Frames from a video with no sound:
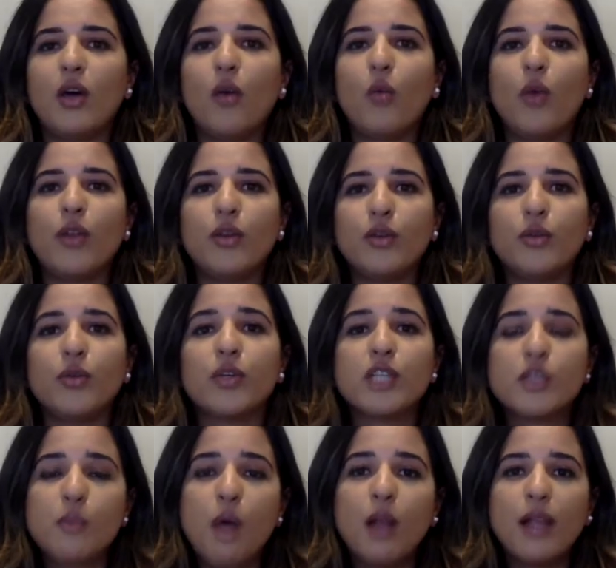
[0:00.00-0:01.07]
whether you're a
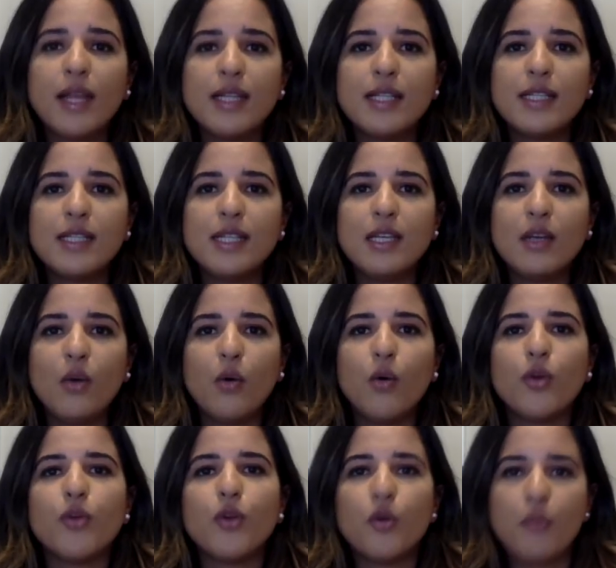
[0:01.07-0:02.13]
small entity or
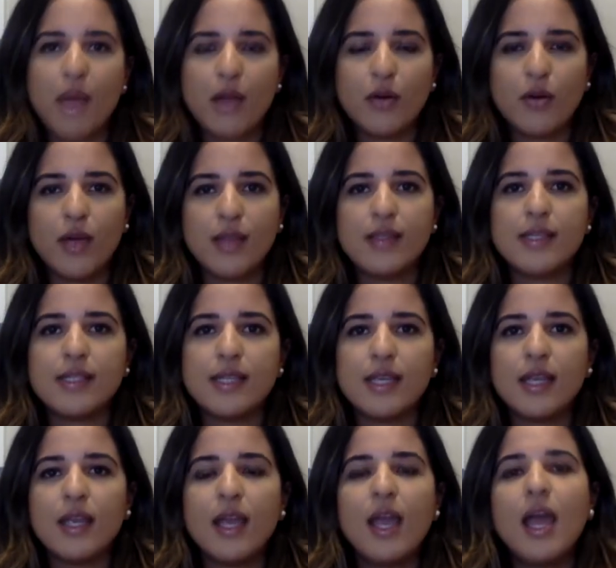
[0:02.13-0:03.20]
you're a micro
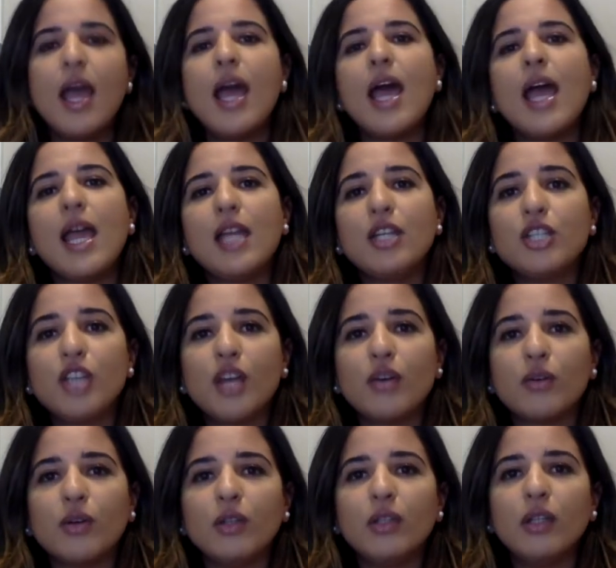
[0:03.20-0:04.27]
entity. In
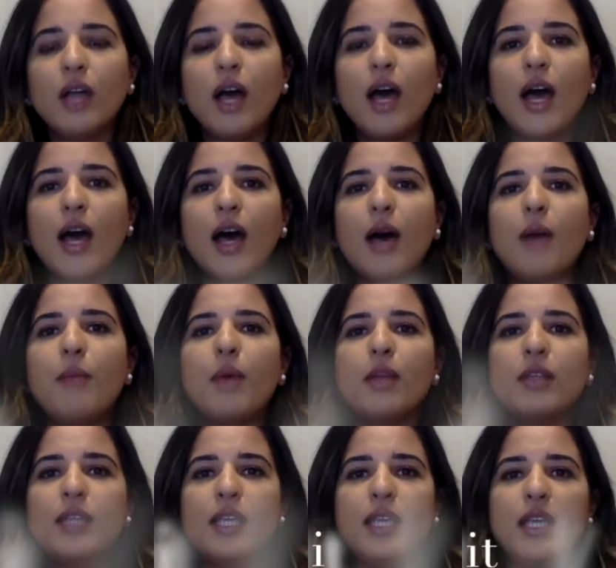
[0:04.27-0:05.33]
general,
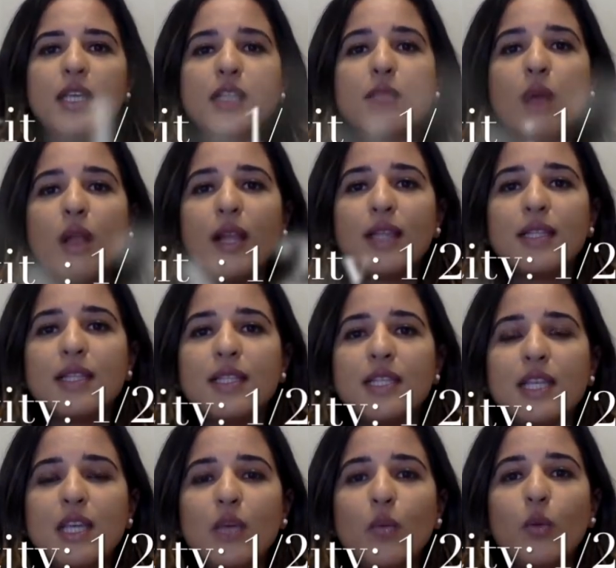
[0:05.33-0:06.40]
the small
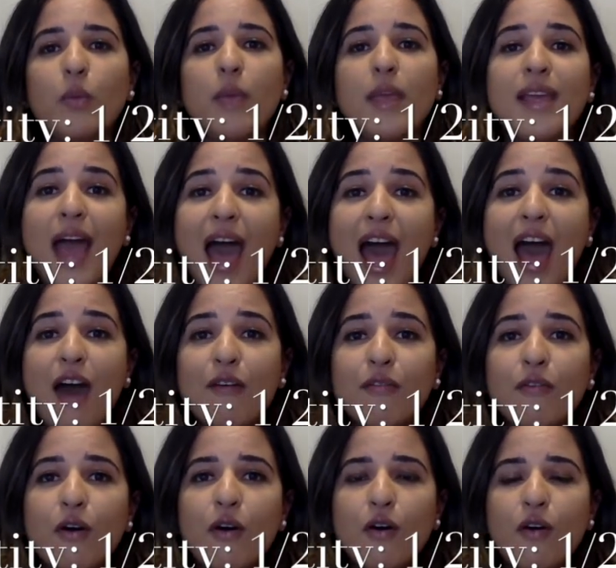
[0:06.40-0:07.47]
entity will pay half
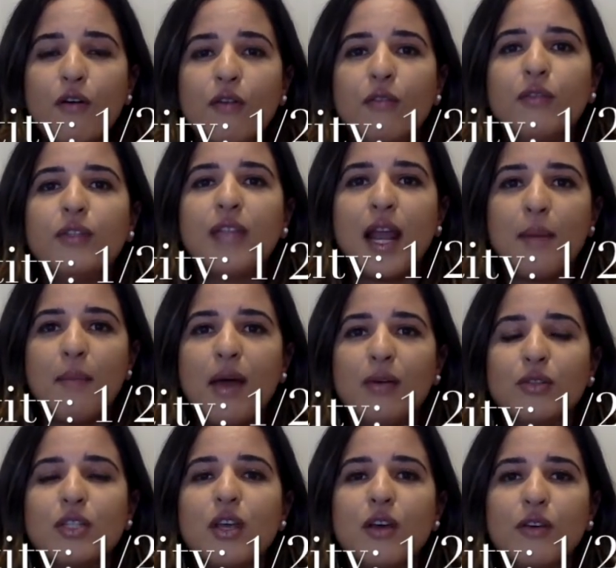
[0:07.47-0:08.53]
of that
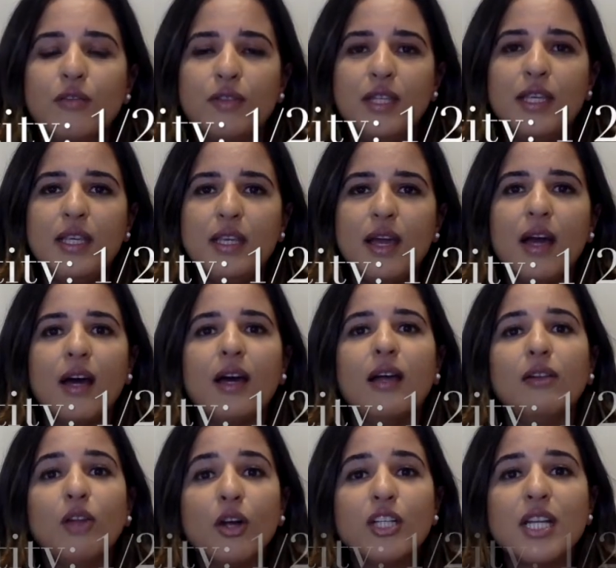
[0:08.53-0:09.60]
amount of the
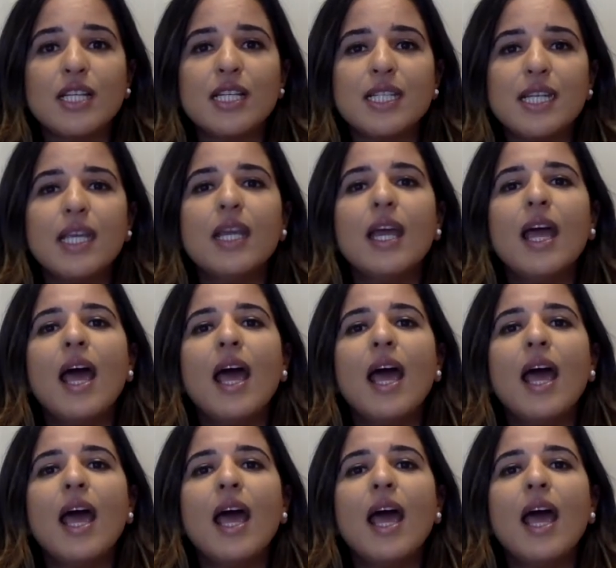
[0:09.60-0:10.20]
large entity,